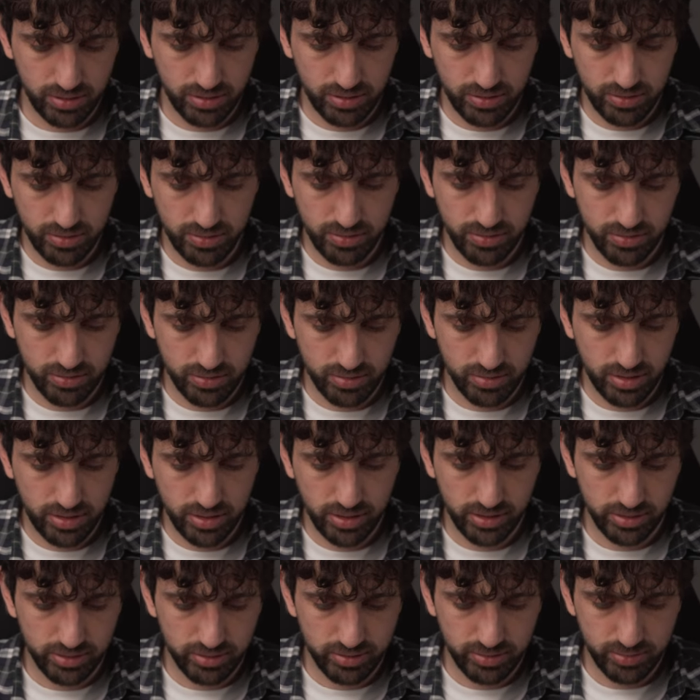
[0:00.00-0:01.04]
you
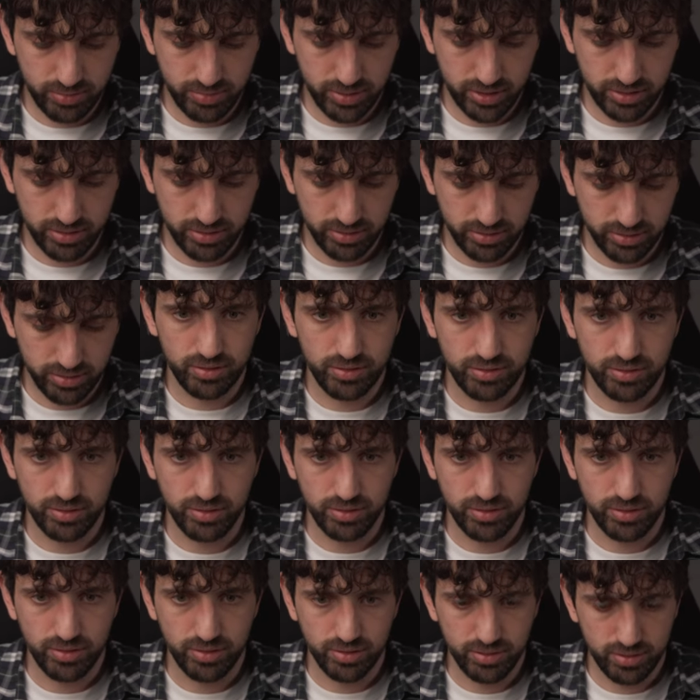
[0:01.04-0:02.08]
get me
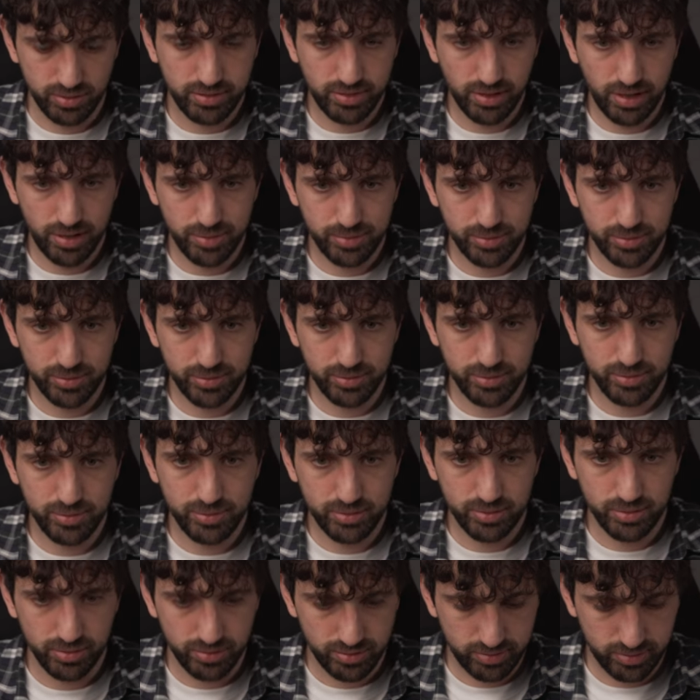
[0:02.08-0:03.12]
the
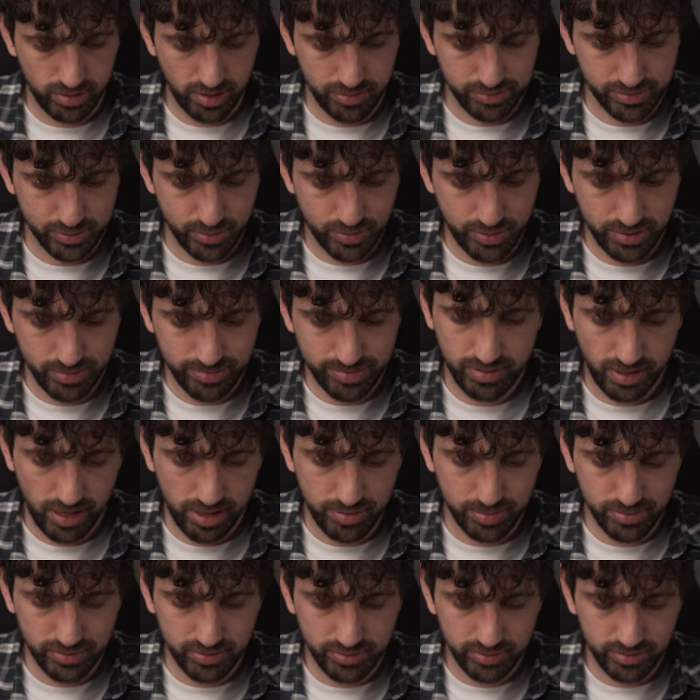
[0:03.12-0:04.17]
TypeScript
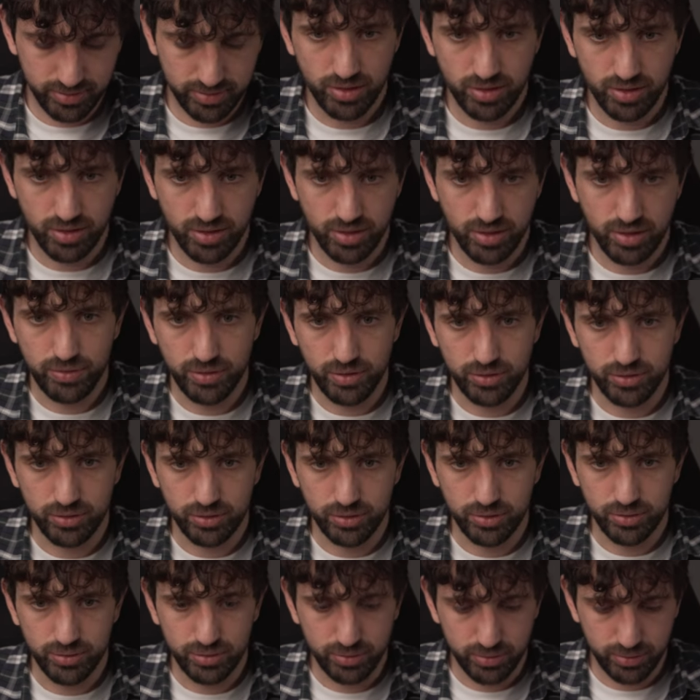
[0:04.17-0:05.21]
types for
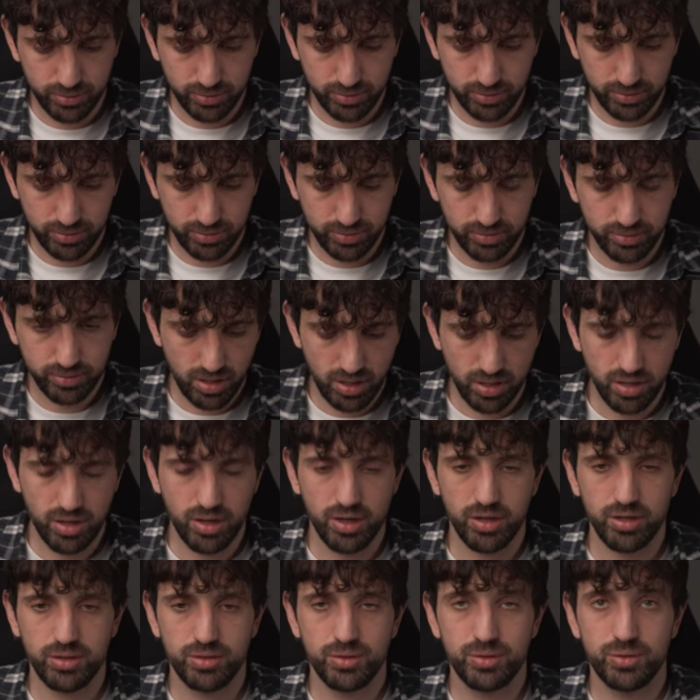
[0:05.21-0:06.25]
the to-dos
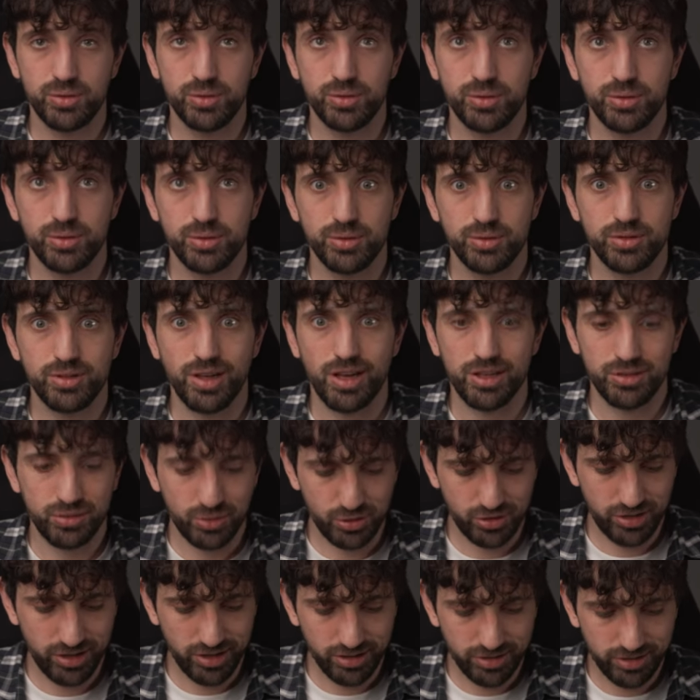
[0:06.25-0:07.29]

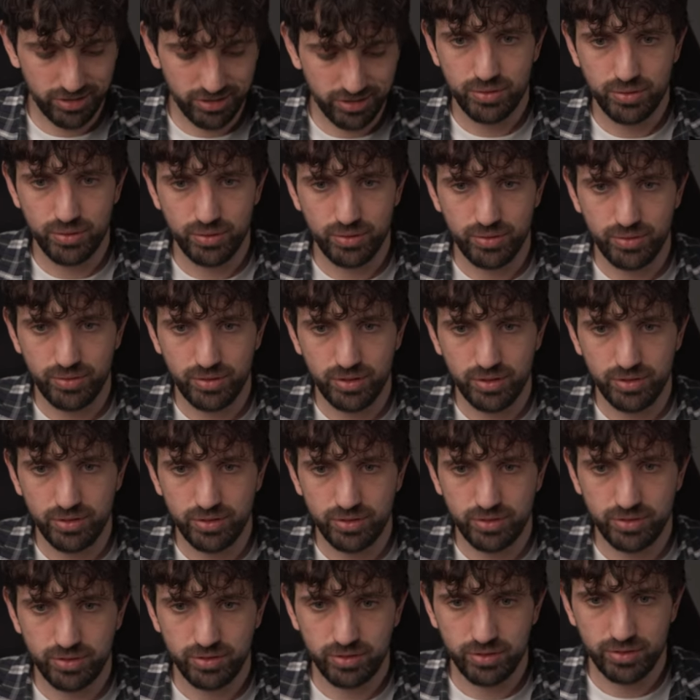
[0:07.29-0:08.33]
associated to
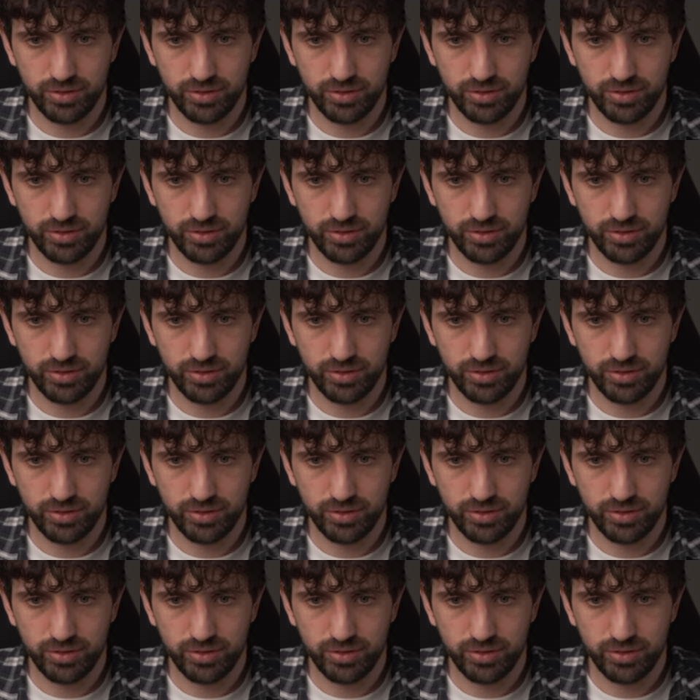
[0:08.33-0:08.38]
this